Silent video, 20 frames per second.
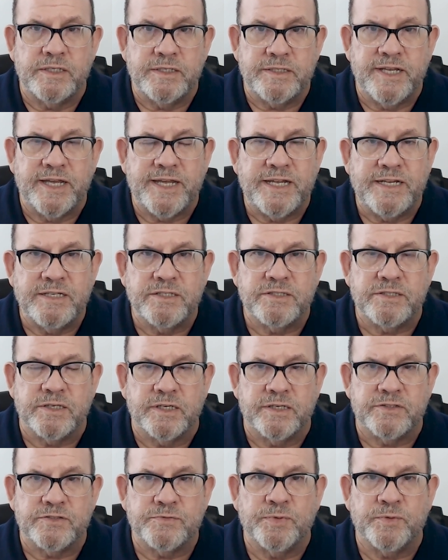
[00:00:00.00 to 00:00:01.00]
contains
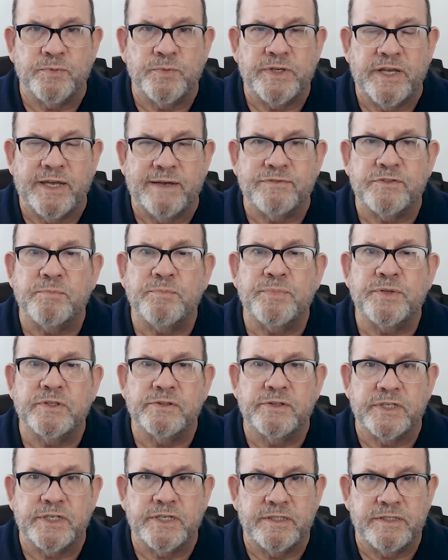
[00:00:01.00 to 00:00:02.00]
us, but we have to
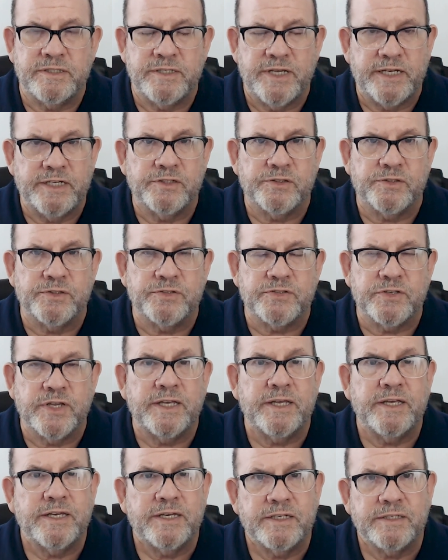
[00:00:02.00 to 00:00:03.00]
build the containers
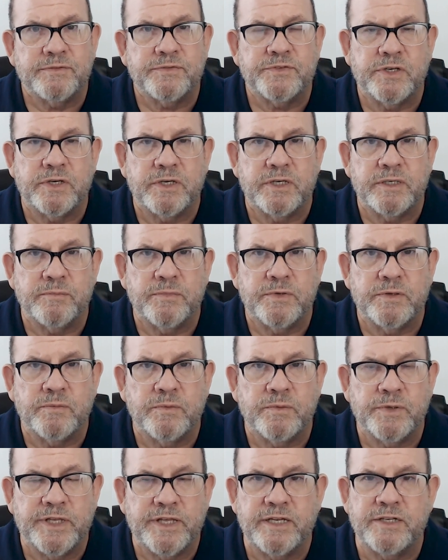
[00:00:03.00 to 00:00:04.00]
ahead of time.
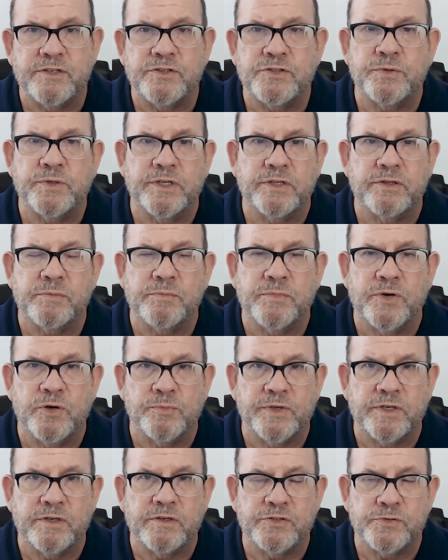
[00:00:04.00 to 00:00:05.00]
We can't do it in the
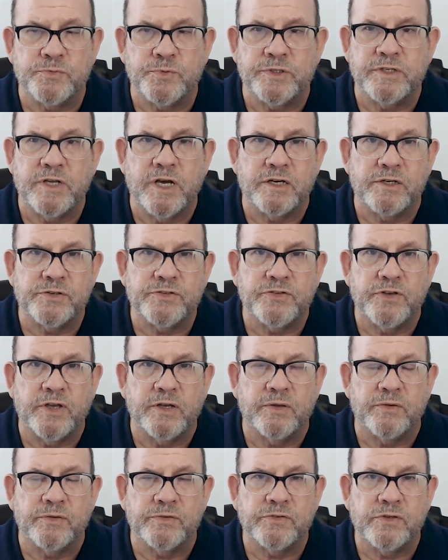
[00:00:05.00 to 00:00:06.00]
moment because we're not
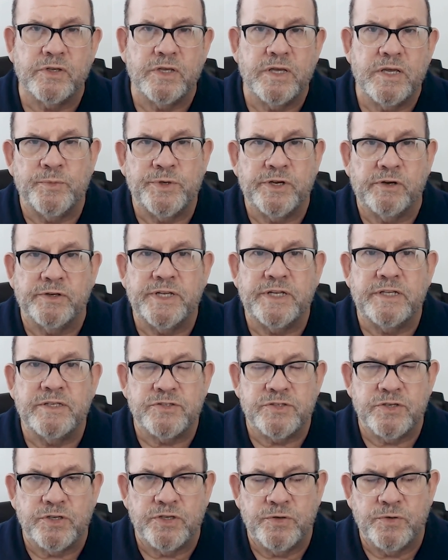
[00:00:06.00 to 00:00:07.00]
ourselves. When we are
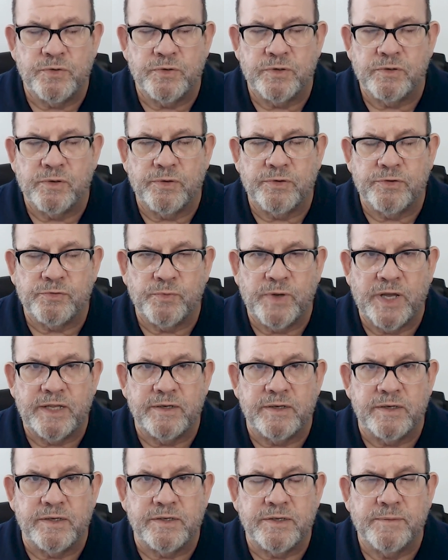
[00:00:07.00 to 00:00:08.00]
insecure or
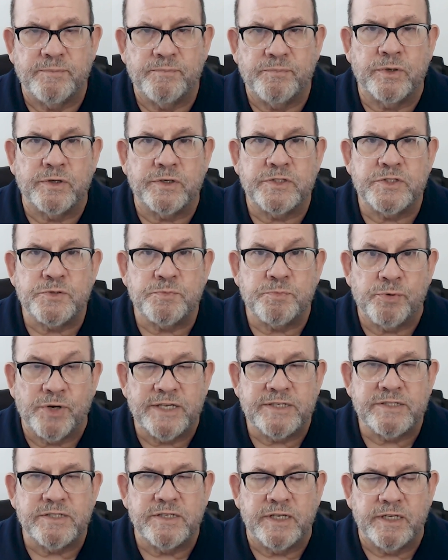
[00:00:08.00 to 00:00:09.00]
threatened, we're
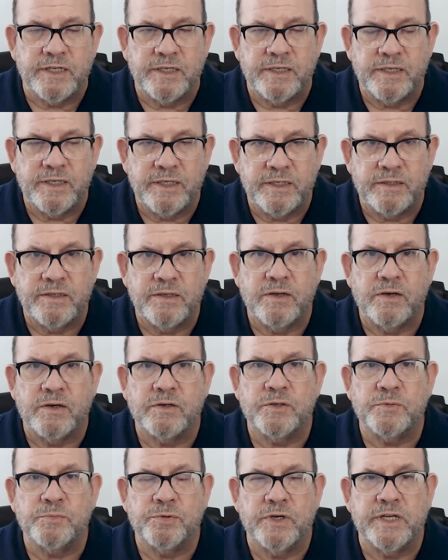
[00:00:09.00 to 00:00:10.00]
expressing in
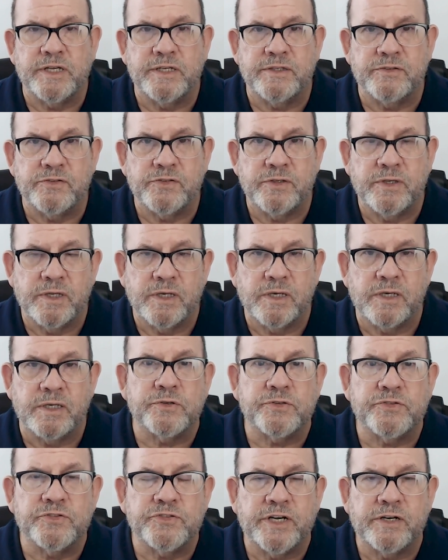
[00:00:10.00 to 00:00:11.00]
our brains
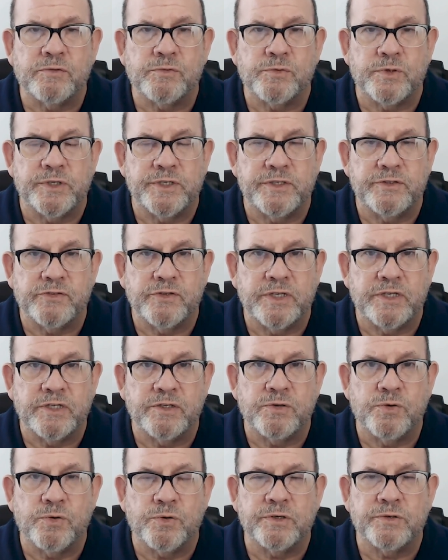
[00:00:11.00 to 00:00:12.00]
corticosteroids,
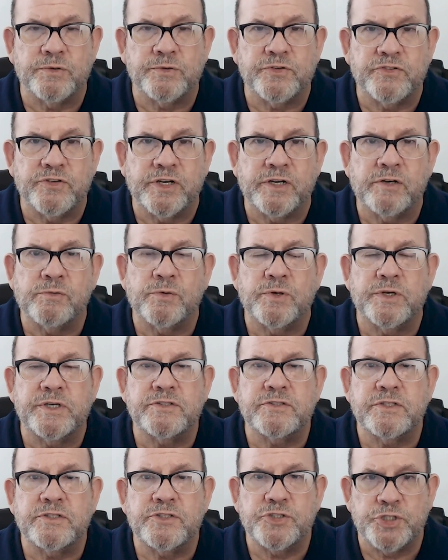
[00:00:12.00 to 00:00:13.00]
and
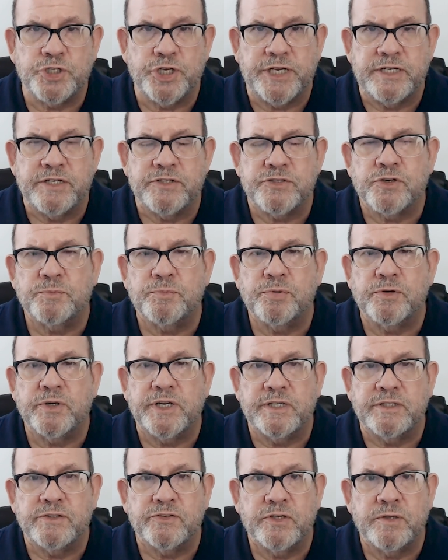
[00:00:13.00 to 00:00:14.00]
corticosteroids change our
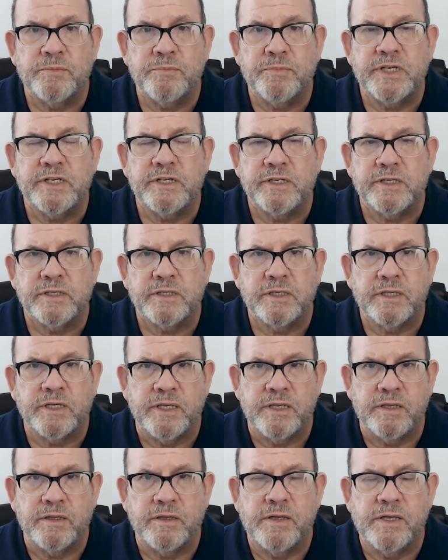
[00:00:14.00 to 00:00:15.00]
brains
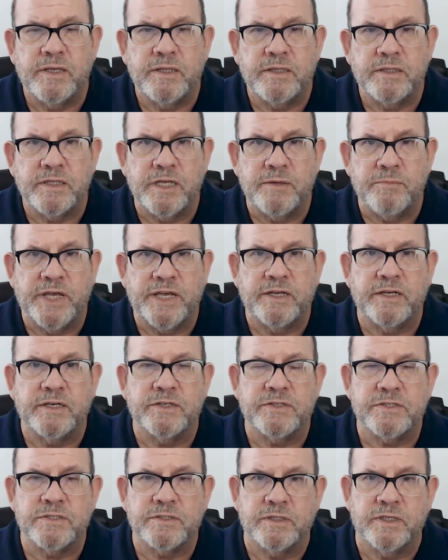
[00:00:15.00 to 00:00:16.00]
immediately. They make
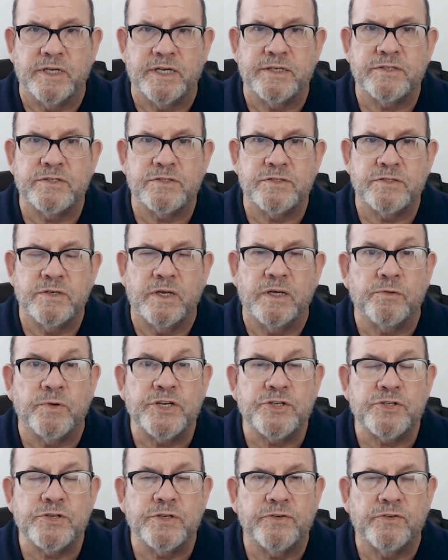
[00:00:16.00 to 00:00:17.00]
us less
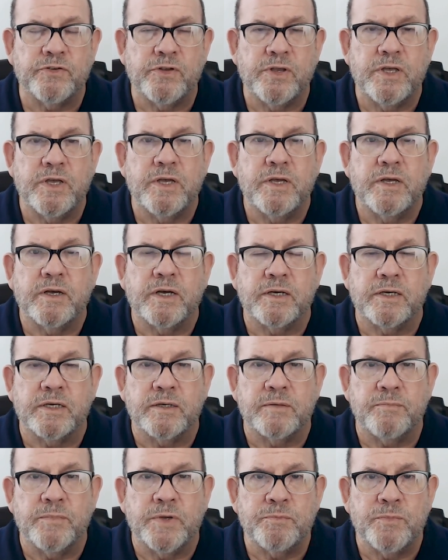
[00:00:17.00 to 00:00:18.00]
gracious,
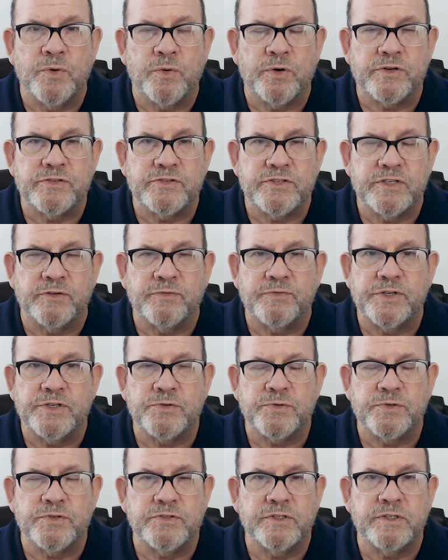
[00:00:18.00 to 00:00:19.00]
um, more
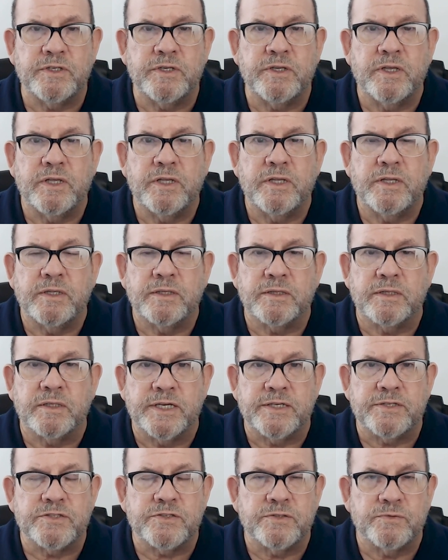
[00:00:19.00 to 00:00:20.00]
self-interested,
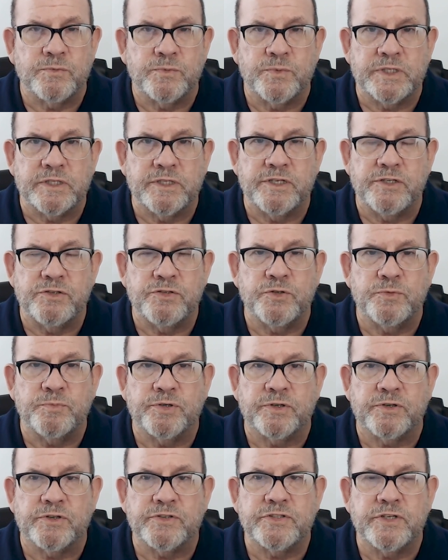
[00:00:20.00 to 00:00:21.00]
less willing to
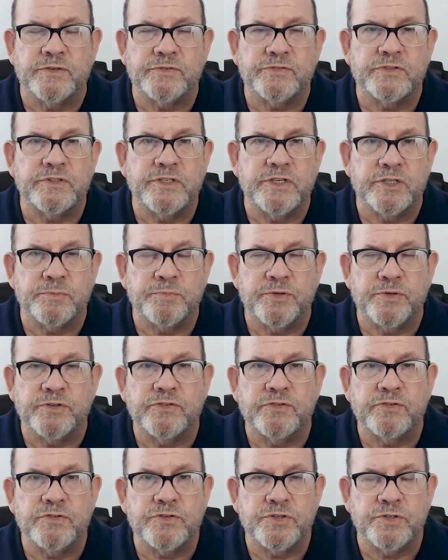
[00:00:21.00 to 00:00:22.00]
put ourselves in the other
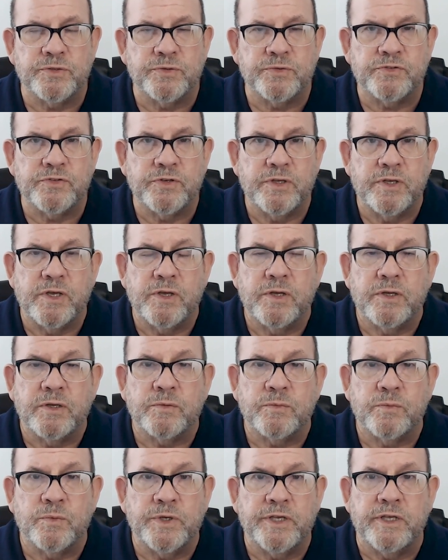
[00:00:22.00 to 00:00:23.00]
person's shoes.
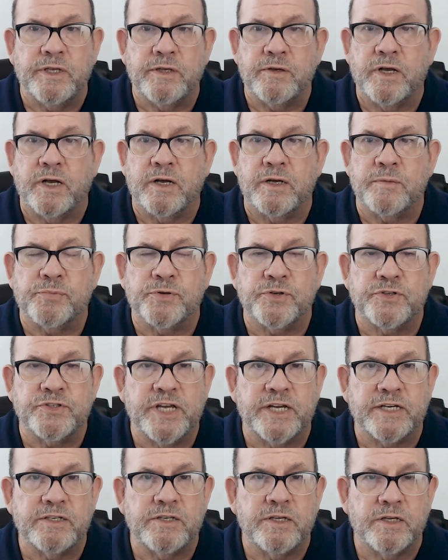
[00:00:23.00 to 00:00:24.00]
We uh,
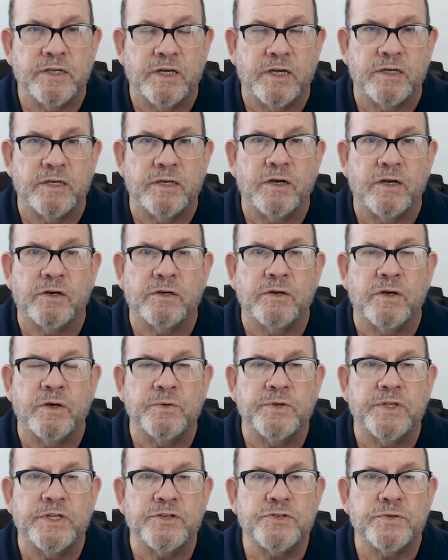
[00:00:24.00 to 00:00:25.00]
protect uh, our
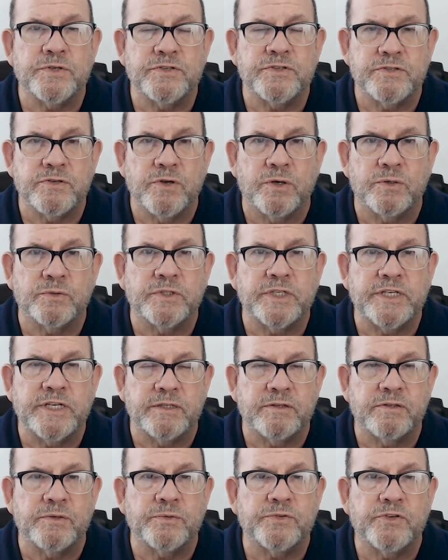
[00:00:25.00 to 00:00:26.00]
own interests only
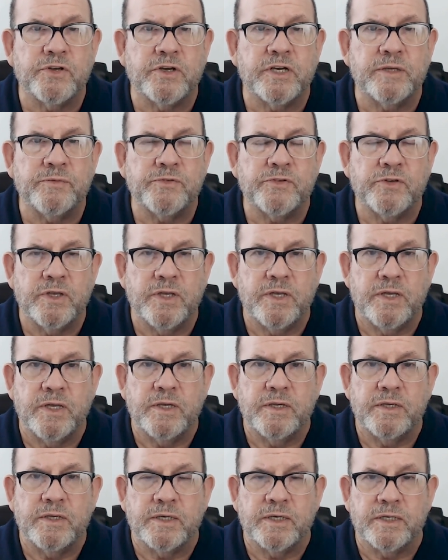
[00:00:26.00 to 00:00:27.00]
at those times.
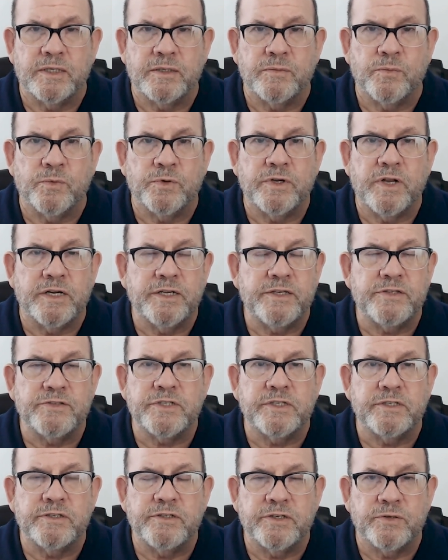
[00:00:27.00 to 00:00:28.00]
Uh, we're not
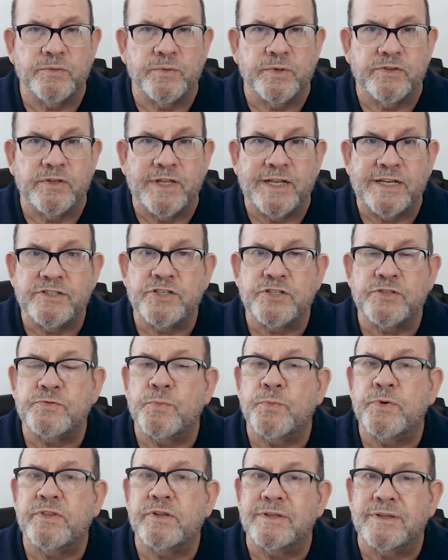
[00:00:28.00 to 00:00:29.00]
easy to deal with. That's
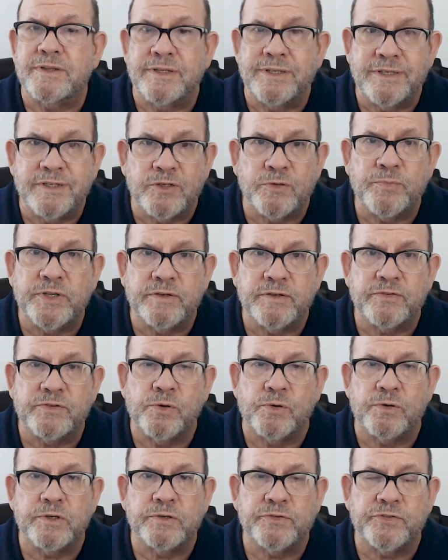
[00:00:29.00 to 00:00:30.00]
just with a little bit of
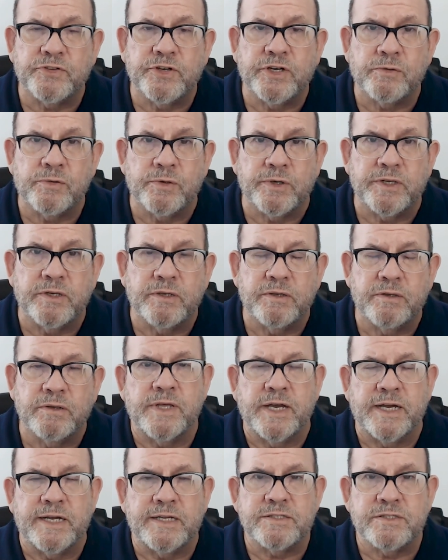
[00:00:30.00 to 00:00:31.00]
corticosteroid.
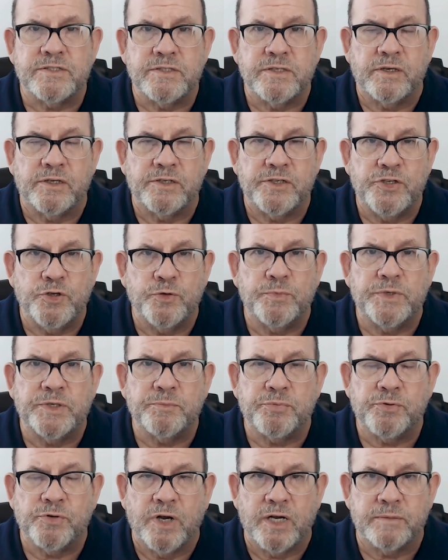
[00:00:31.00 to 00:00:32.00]
That's a
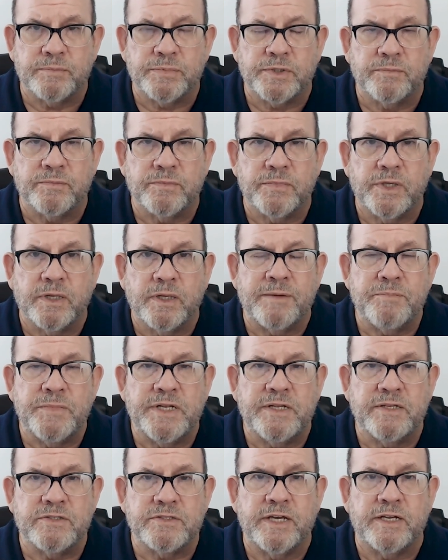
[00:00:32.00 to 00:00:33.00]
human problem. That
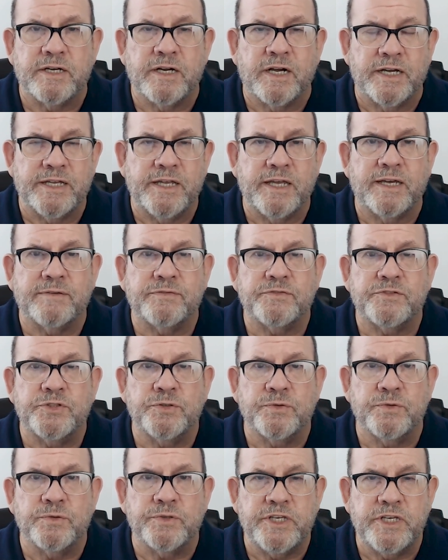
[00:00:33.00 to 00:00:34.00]
means that I have
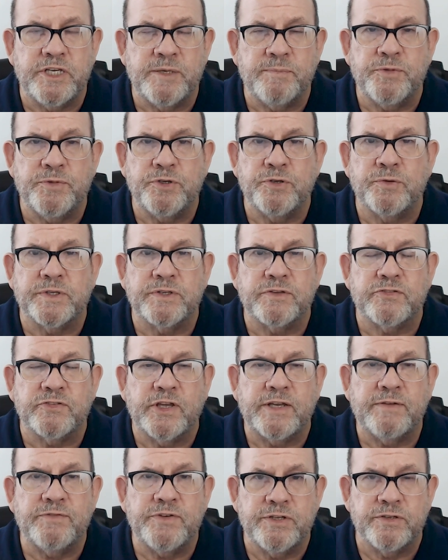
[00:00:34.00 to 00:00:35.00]
to keep you in
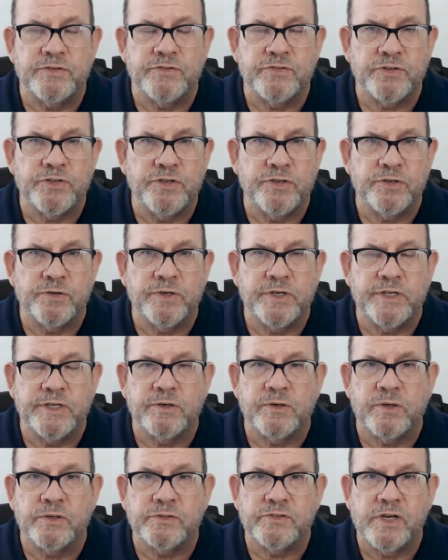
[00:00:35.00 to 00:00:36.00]
safety and security
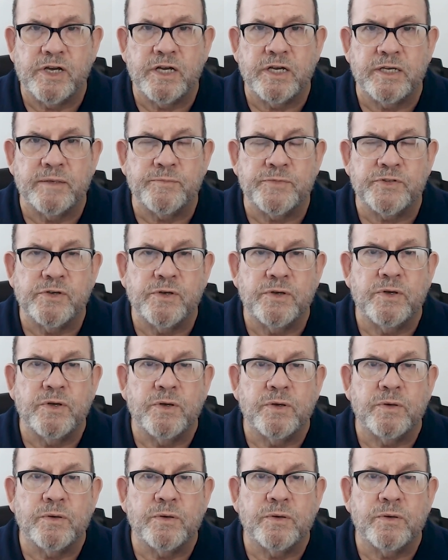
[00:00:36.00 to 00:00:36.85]
at all times,